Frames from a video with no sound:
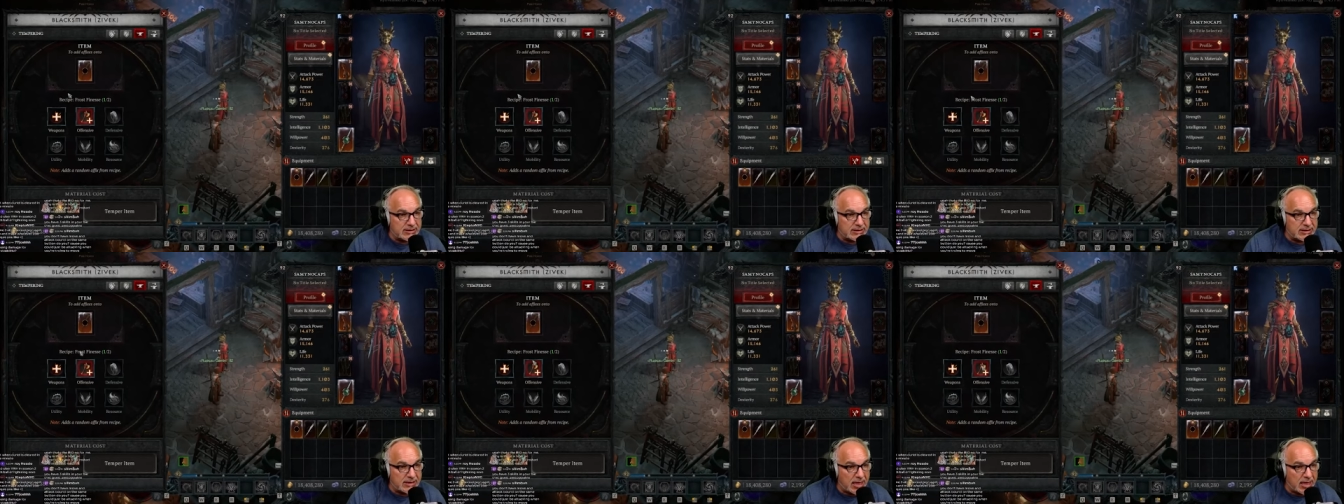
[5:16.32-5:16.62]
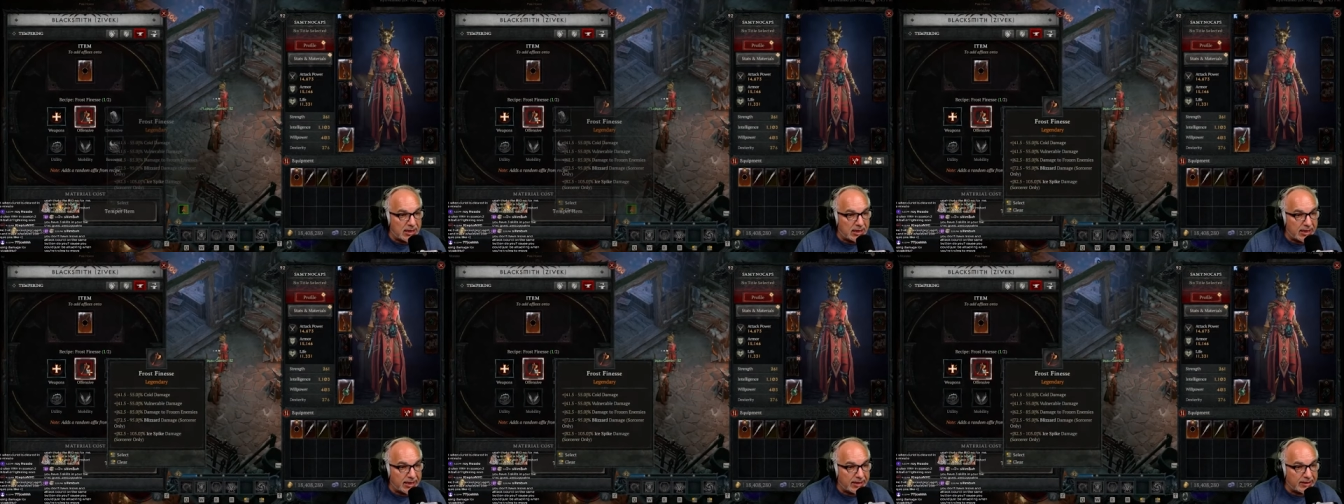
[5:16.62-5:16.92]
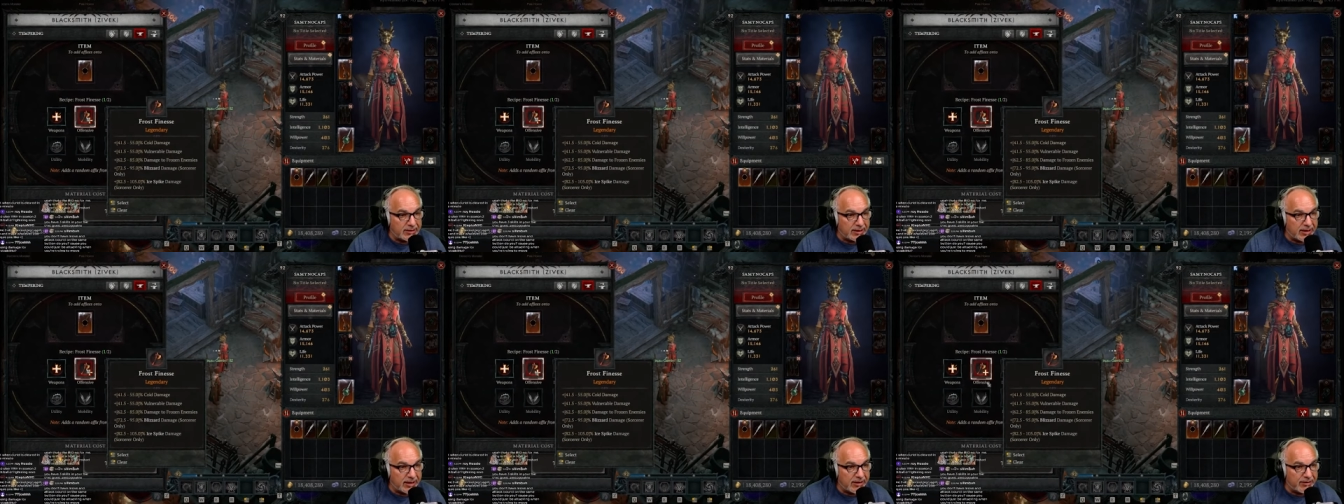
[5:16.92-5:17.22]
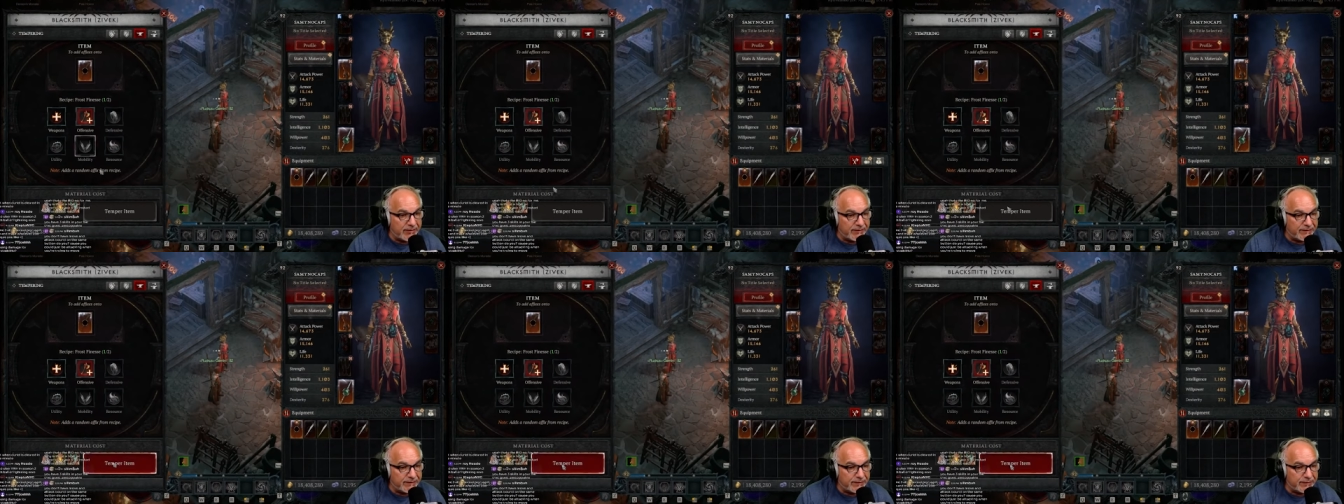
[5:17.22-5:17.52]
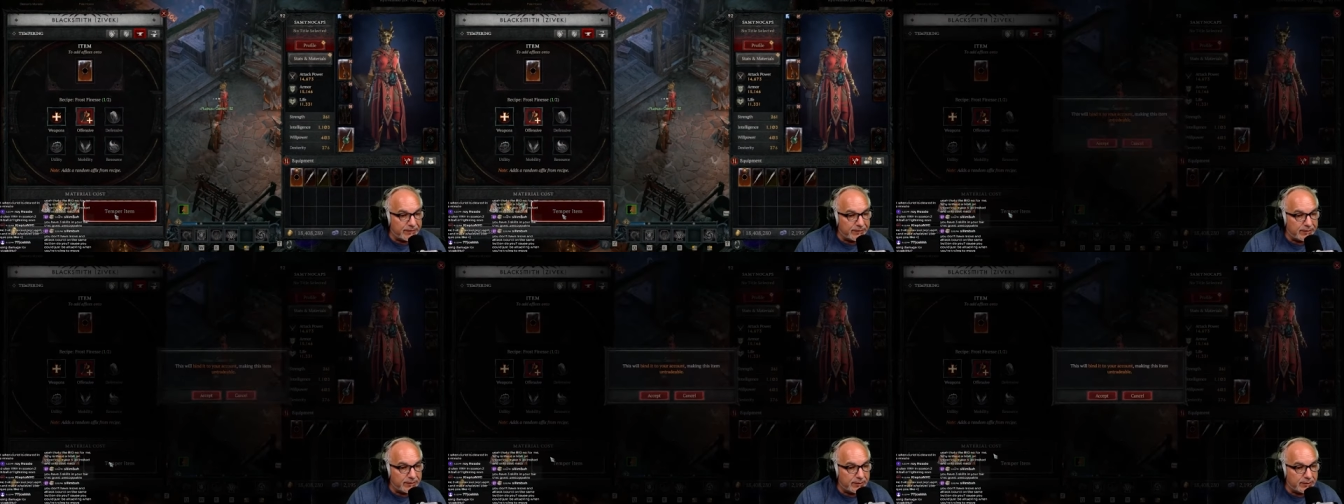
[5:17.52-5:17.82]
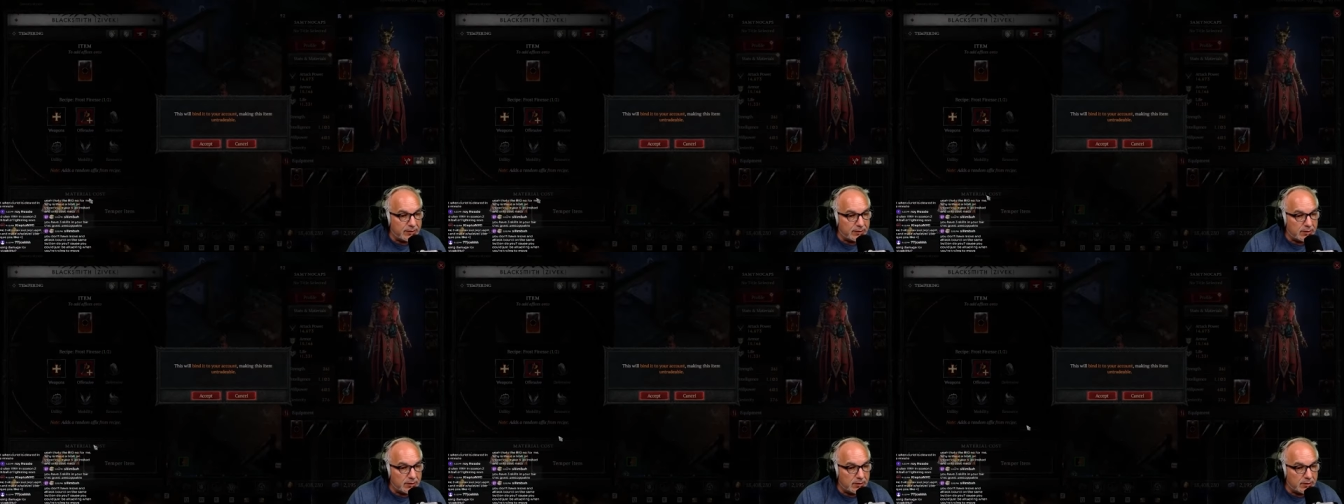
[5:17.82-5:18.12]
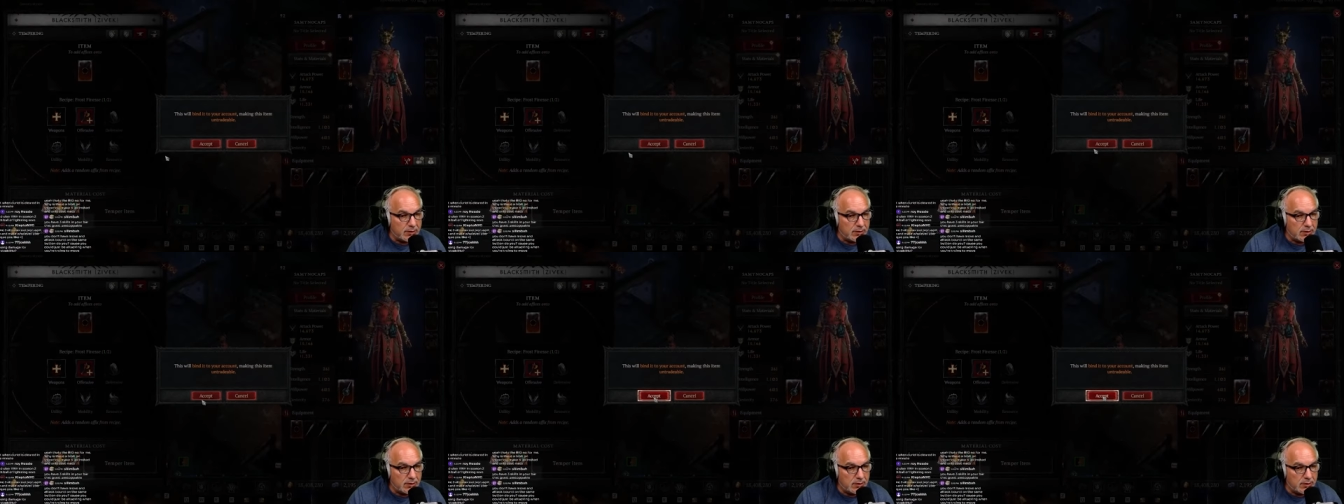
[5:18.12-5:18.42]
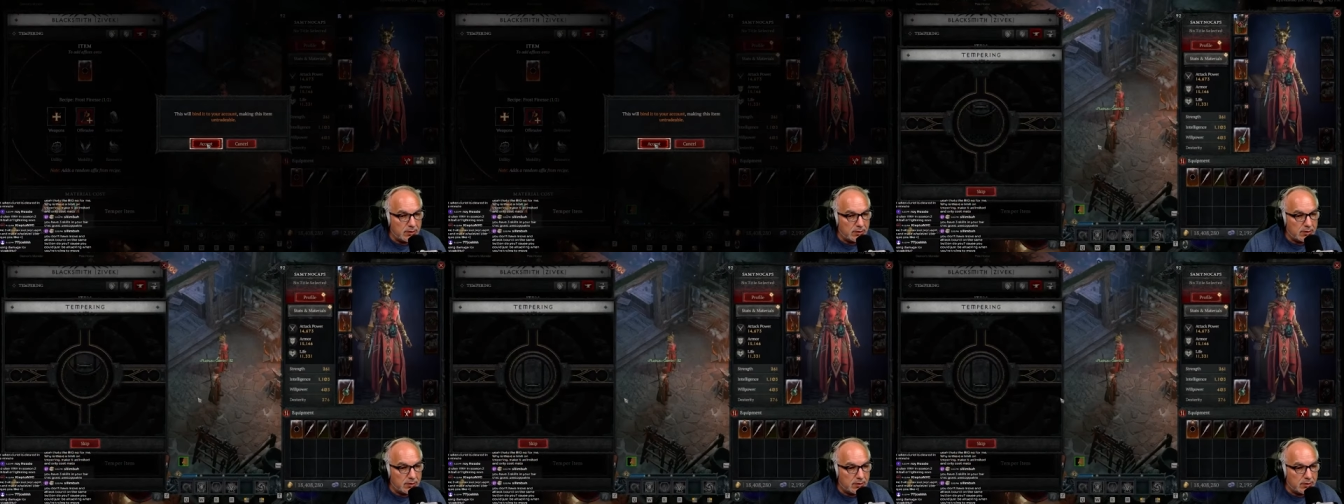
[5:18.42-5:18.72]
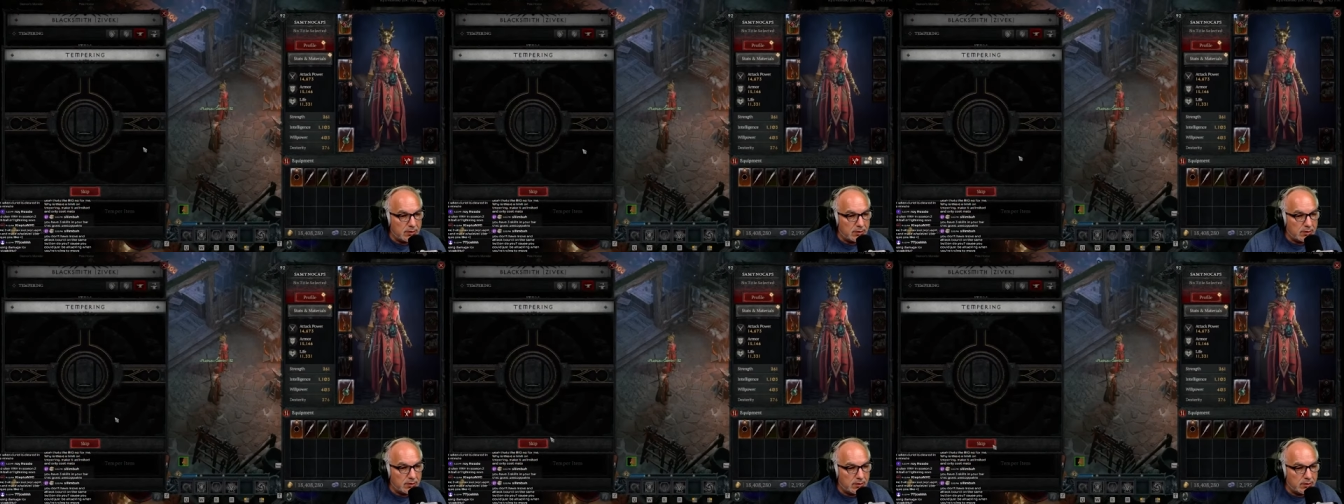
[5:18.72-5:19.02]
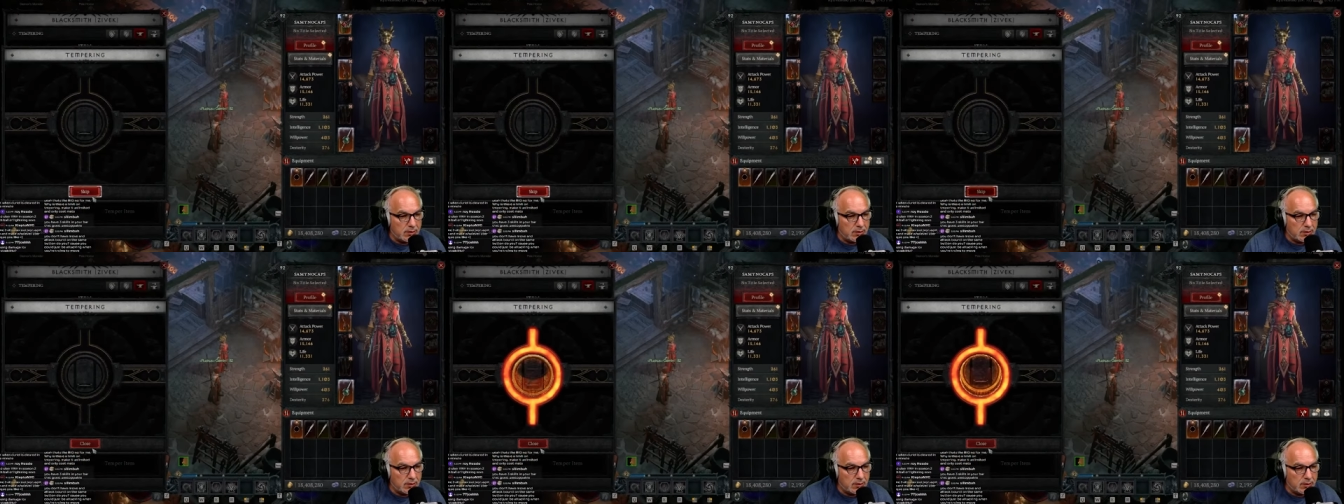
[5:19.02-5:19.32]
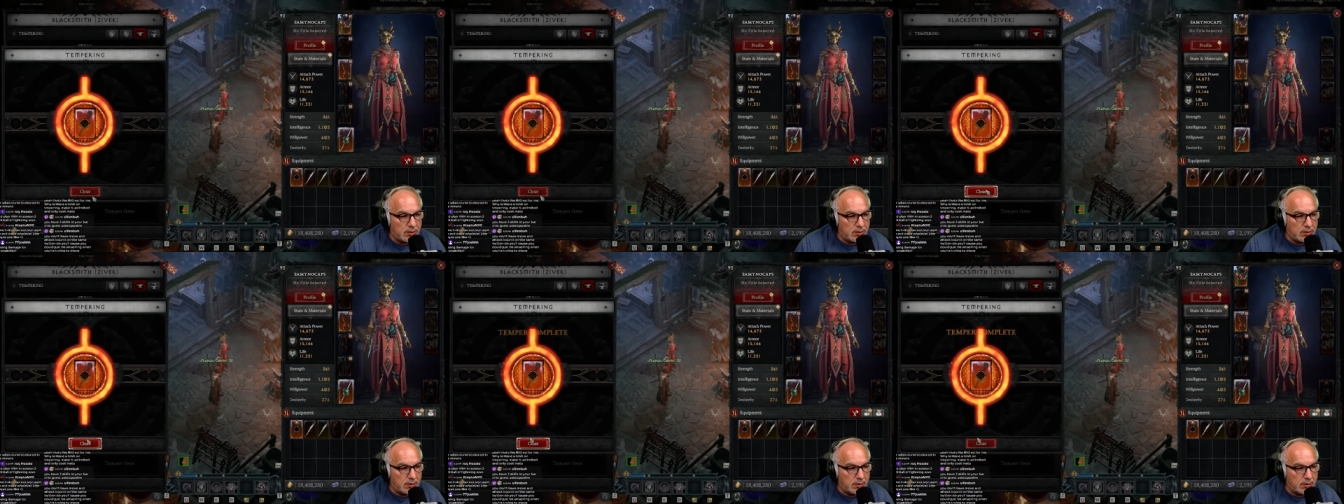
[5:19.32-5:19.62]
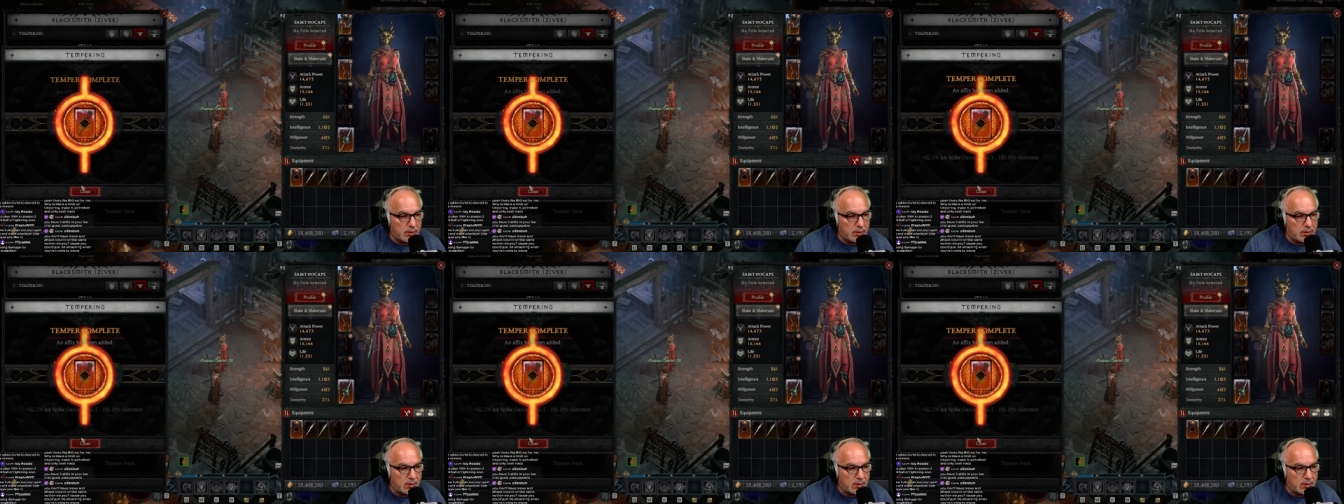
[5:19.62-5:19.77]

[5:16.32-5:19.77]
I'm getting a like I have personally experienced it